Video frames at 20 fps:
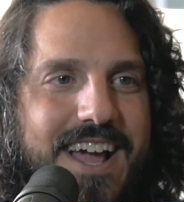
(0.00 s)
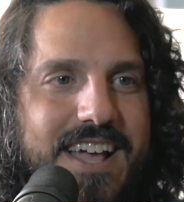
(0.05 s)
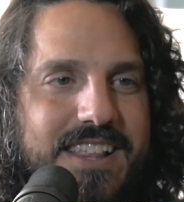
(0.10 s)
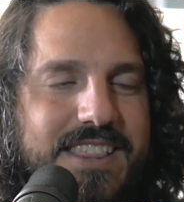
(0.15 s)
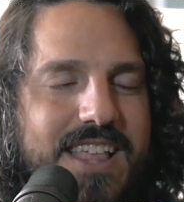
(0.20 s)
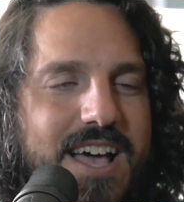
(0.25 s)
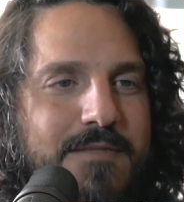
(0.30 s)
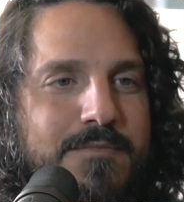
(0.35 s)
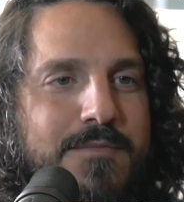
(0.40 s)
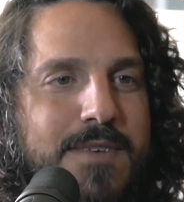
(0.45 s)

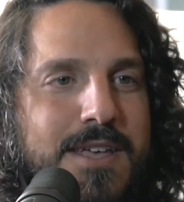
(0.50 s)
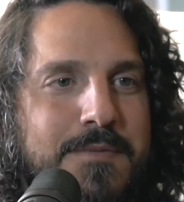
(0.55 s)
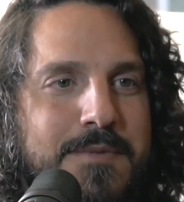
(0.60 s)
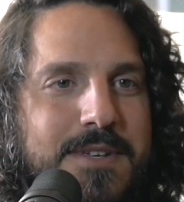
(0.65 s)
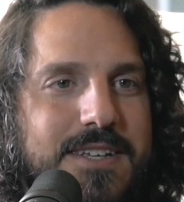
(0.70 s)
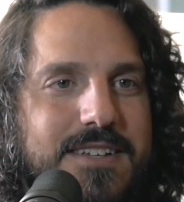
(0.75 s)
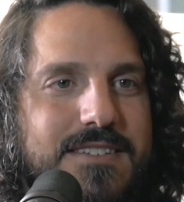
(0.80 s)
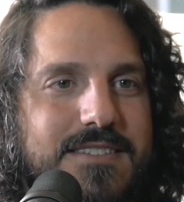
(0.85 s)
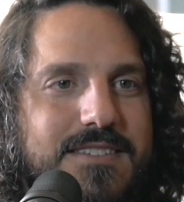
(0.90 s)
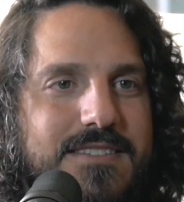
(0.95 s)
And that may
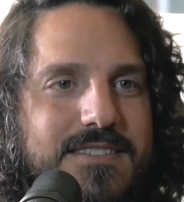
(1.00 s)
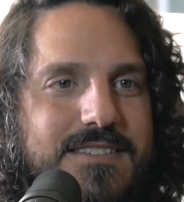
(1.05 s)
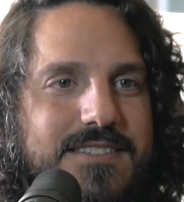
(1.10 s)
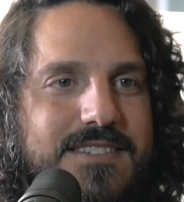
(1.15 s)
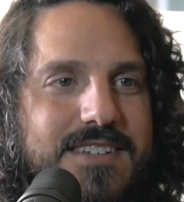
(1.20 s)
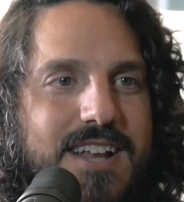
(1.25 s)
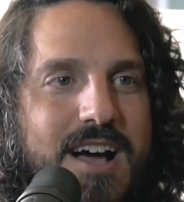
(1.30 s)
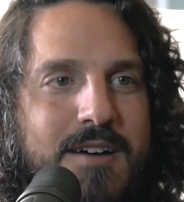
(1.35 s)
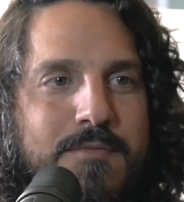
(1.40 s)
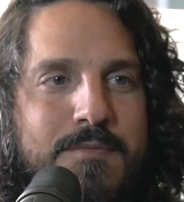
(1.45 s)
be
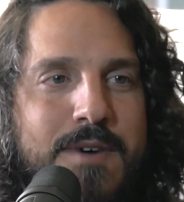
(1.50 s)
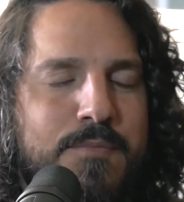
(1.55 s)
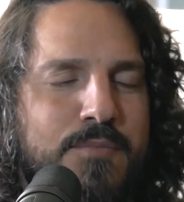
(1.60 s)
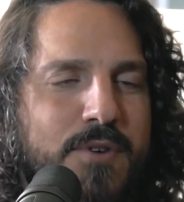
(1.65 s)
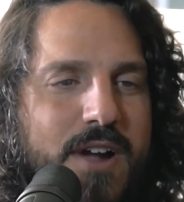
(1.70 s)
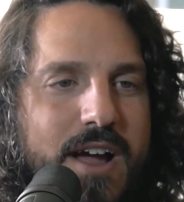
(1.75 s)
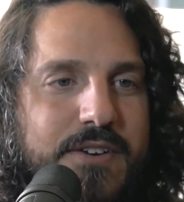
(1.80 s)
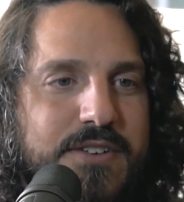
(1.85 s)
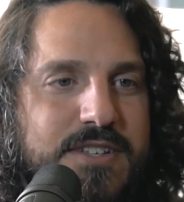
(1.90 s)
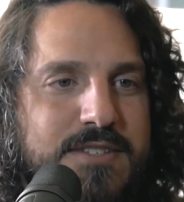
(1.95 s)
not my
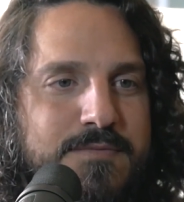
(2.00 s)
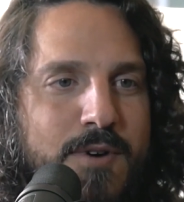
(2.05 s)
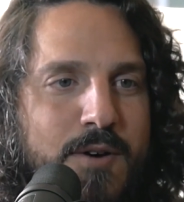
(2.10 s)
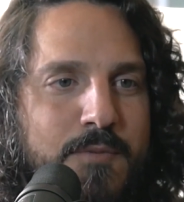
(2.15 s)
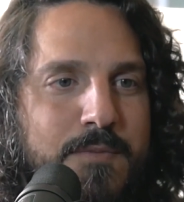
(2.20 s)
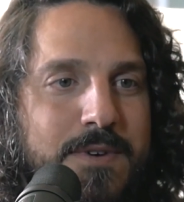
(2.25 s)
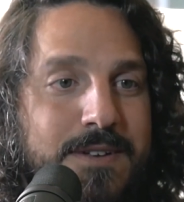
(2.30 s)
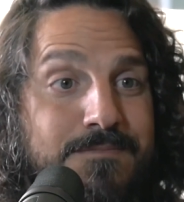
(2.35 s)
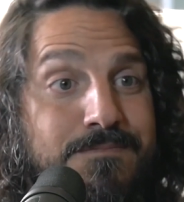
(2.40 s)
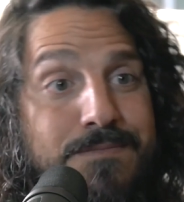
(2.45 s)
proudest
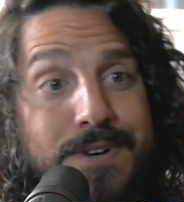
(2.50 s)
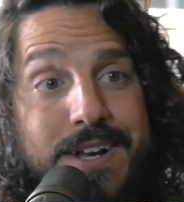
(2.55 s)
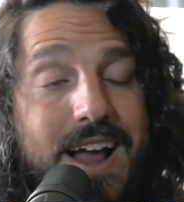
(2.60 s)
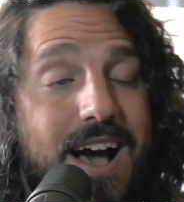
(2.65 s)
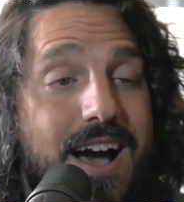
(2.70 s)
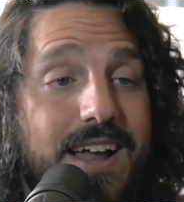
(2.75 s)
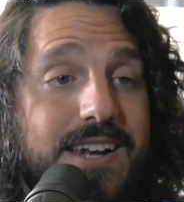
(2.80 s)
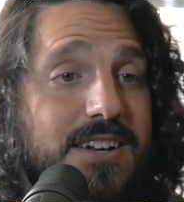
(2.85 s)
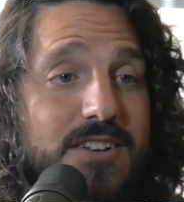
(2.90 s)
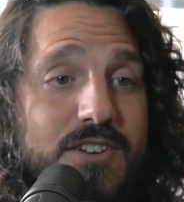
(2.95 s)
moment, but
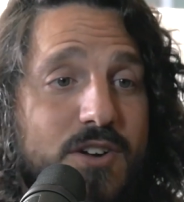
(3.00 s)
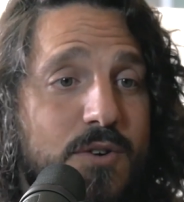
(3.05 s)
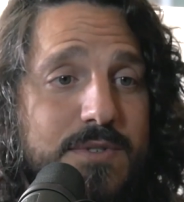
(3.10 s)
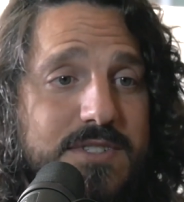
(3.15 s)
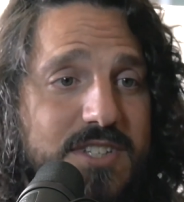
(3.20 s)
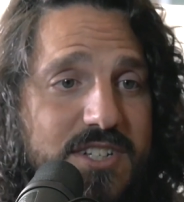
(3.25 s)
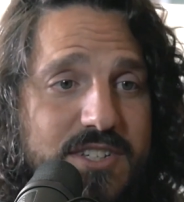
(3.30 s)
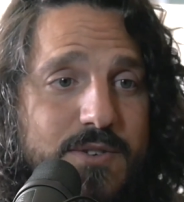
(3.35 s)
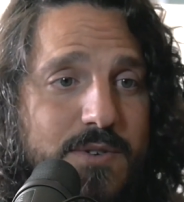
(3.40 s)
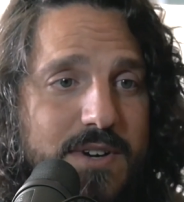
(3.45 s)
I didn't know
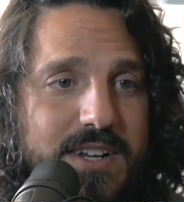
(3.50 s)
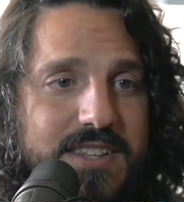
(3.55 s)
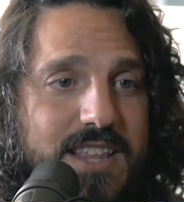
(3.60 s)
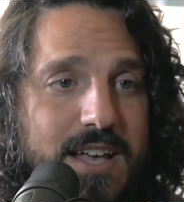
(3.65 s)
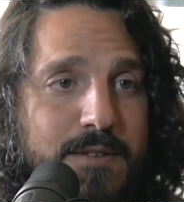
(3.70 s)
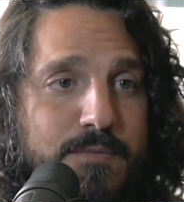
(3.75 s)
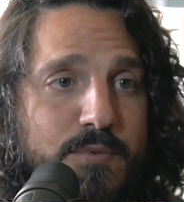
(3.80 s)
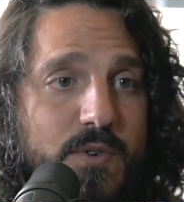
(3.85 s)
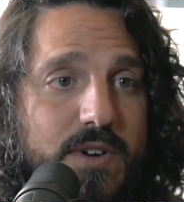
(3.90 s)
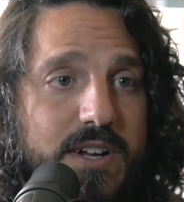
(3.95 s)
what to do at
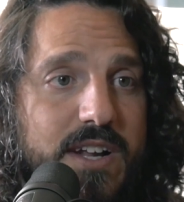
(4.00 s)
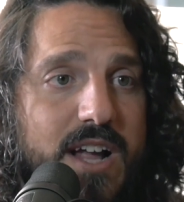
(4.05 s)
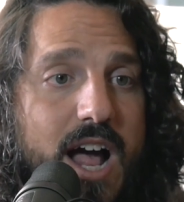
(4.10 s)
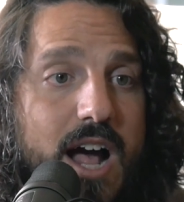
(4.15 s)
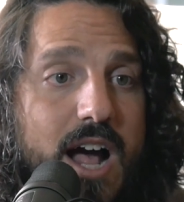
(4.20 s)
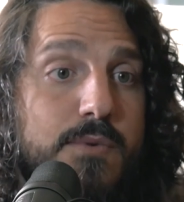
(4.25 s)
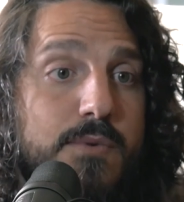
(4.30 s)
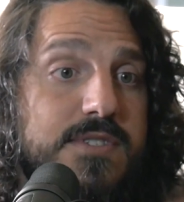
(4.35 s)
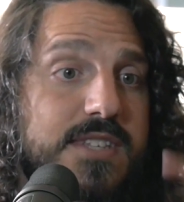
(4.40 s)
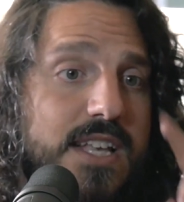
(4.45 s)
that point.
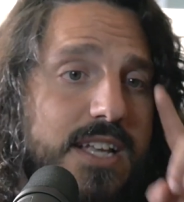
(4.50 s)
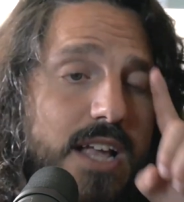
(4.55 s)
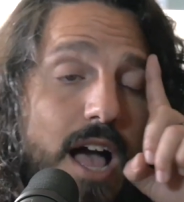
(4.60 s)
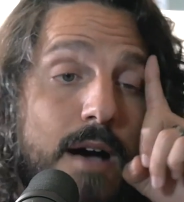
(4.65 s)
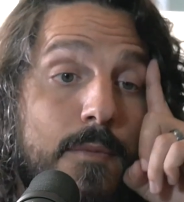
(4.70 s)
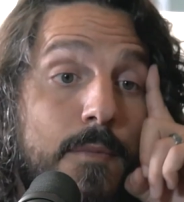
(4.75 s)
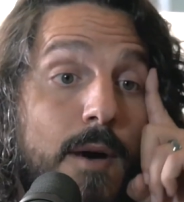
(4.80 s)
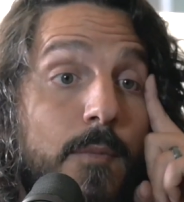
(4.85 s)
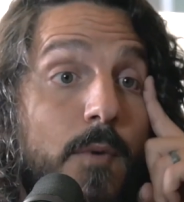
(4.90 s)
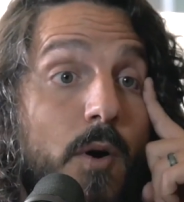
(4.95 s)
I was like,
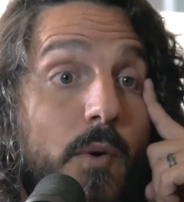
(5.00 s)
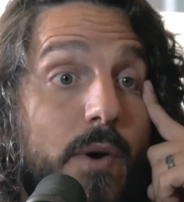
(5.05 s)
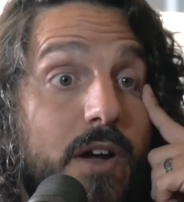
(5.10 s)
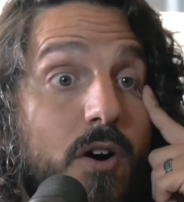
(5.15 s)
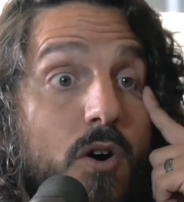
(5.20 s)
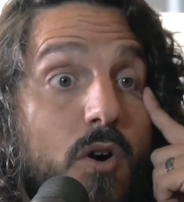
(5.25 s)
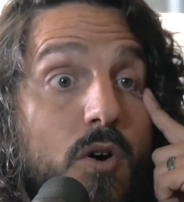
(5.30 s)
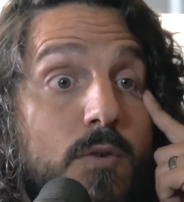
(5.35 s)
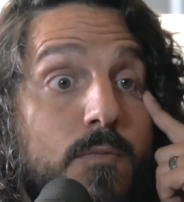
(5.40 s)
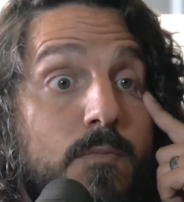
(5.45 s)
I'm on my way
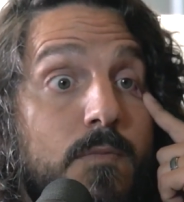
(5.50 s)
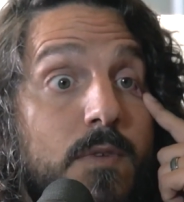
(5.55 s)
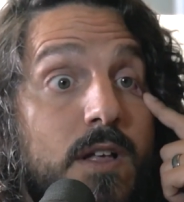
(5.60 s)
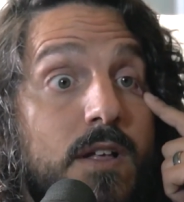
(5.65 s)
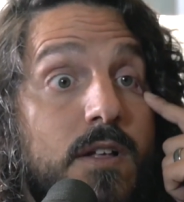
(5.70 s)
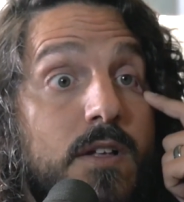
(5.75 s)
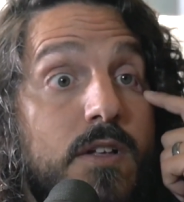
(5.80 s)
home.